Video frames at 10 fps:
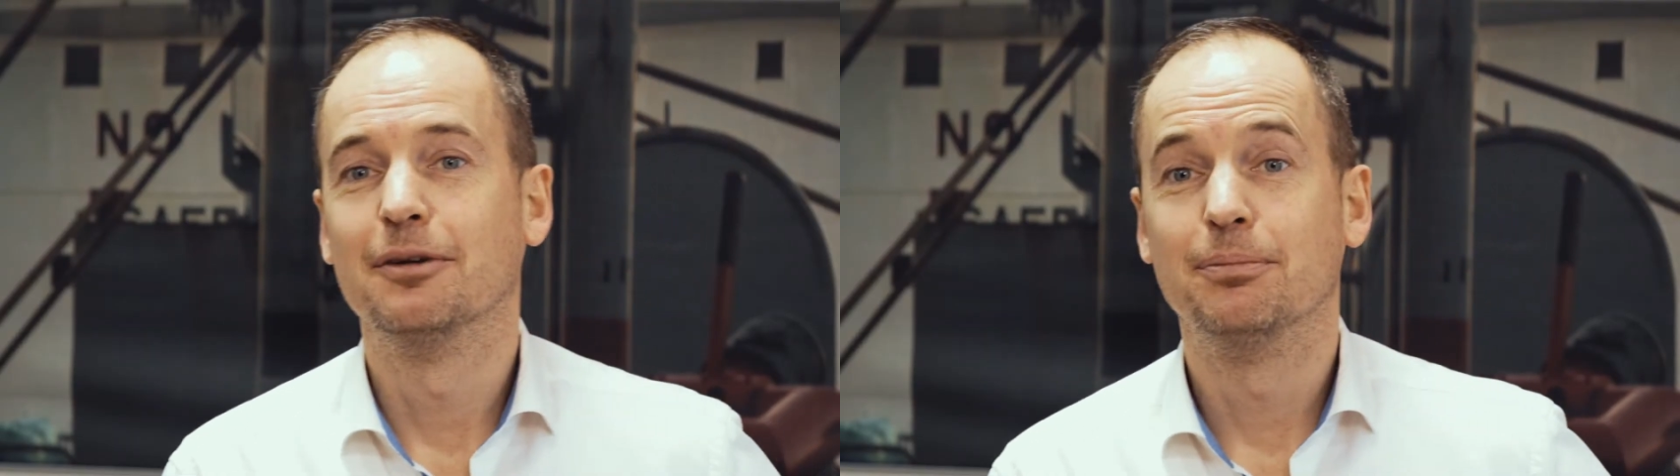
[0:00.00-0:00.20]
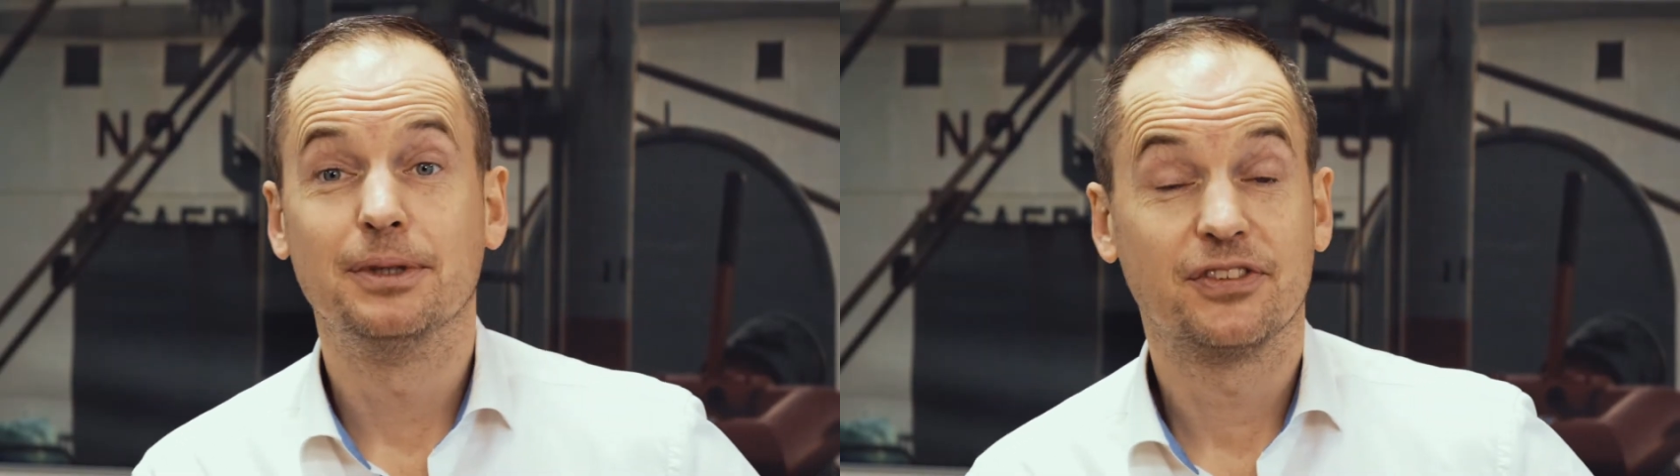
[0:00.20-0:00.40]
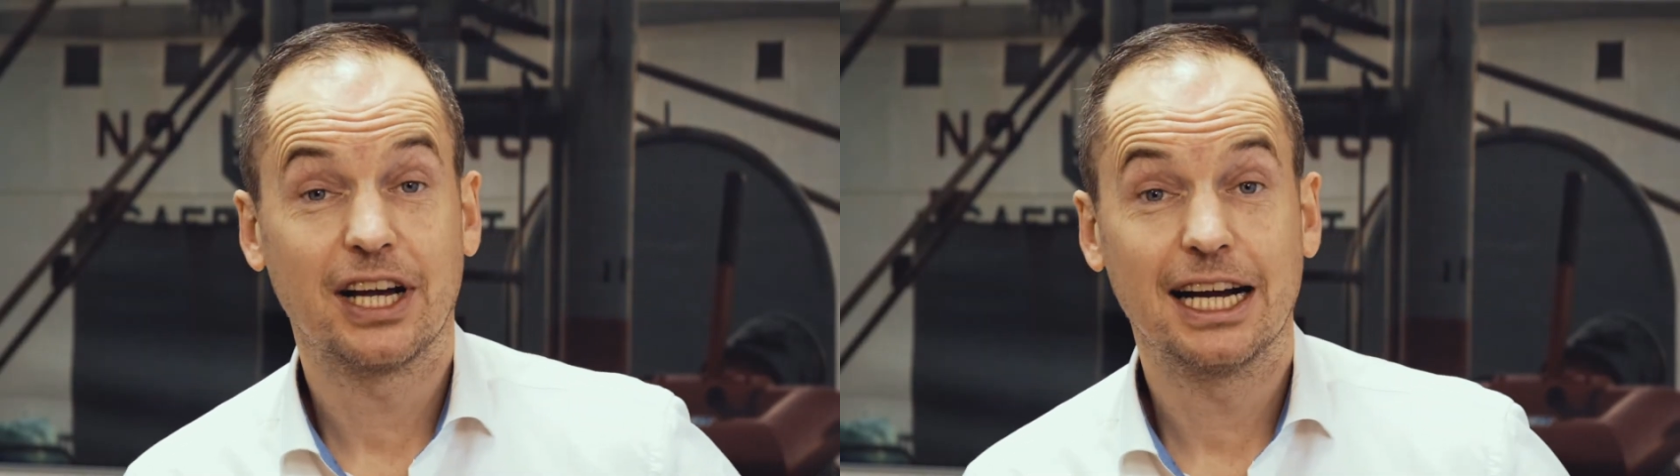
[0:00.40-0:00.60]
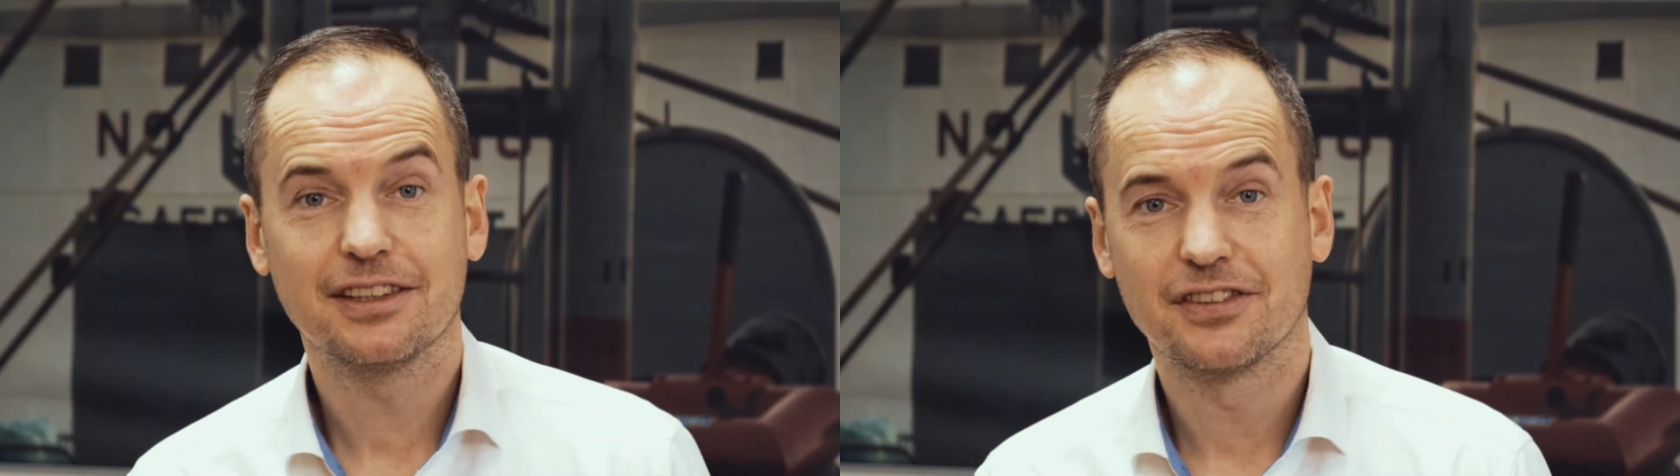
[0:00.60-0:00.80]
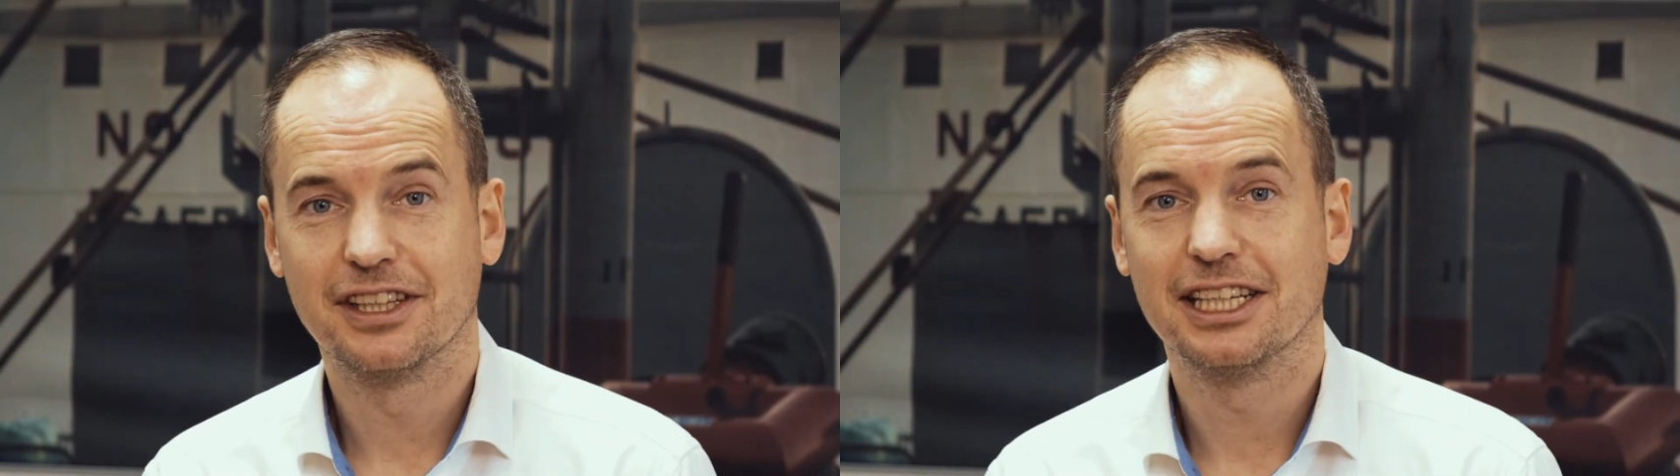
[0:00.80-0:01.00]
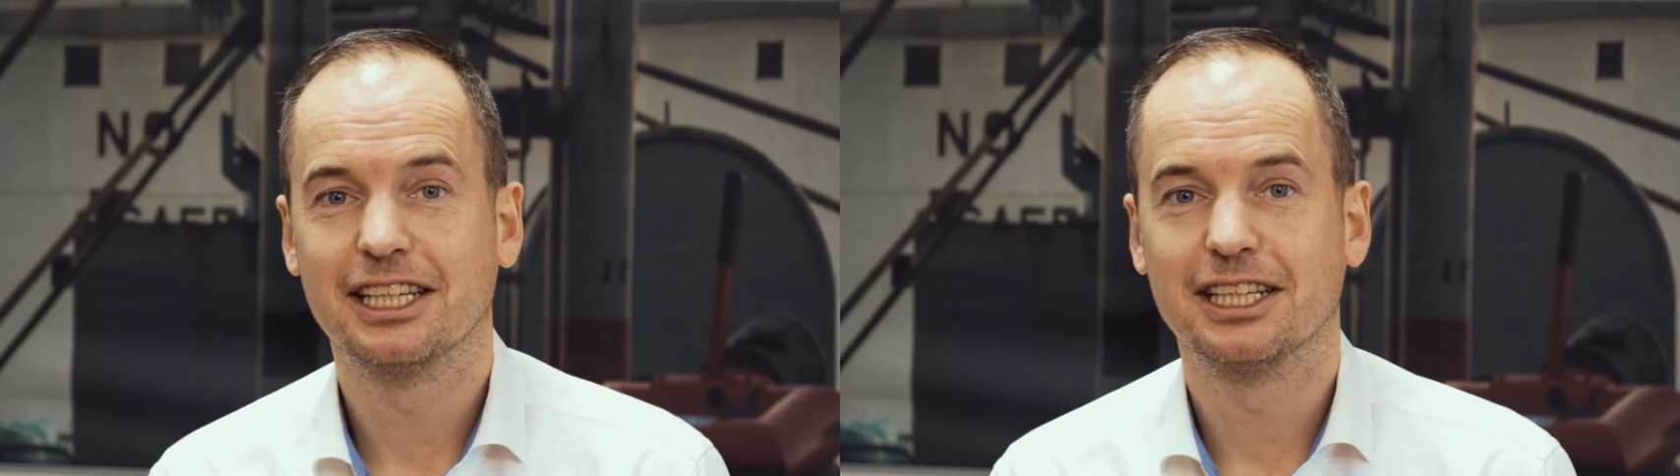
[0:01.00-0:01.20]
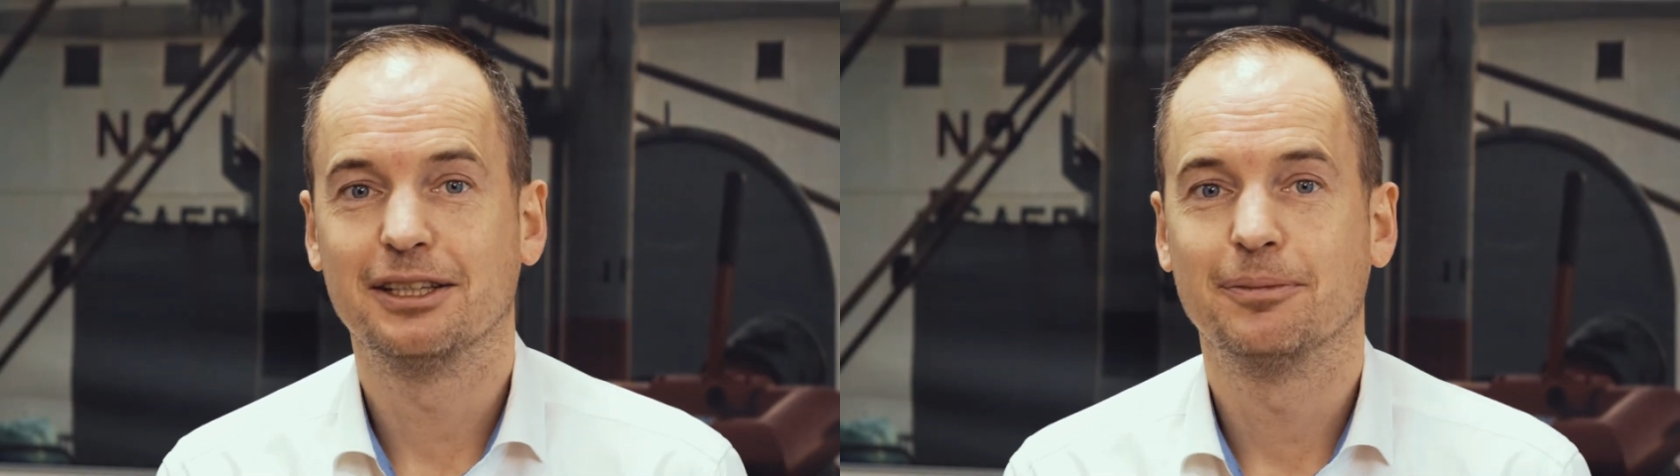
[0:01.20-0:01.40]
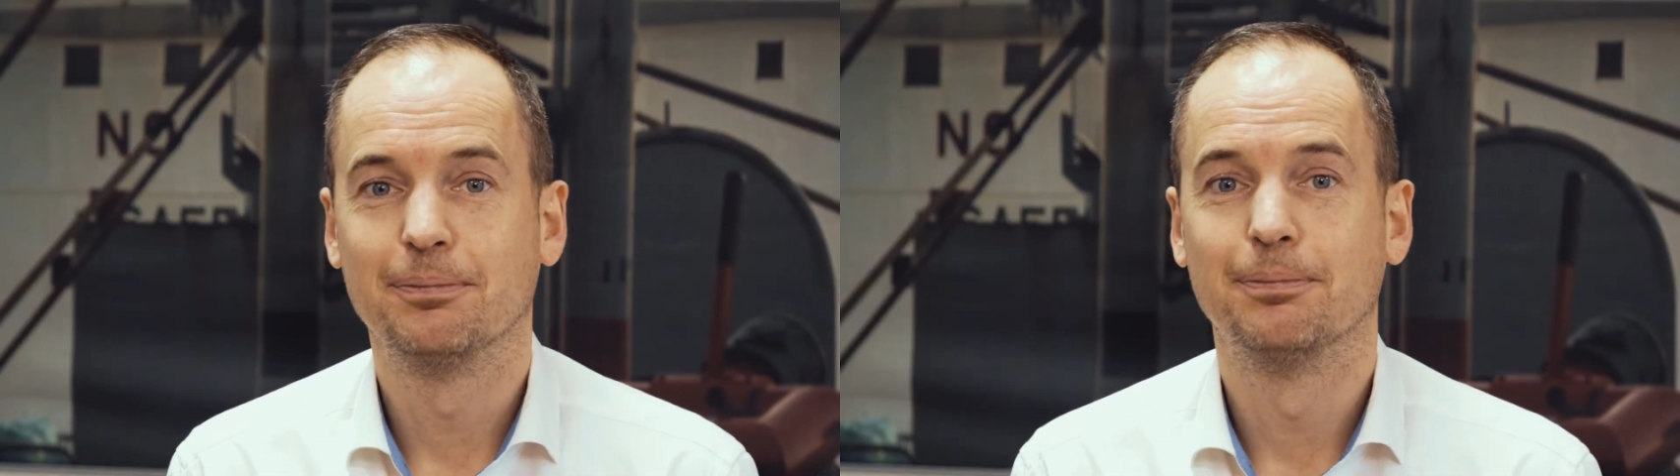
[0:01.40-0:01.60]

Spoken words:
Besides the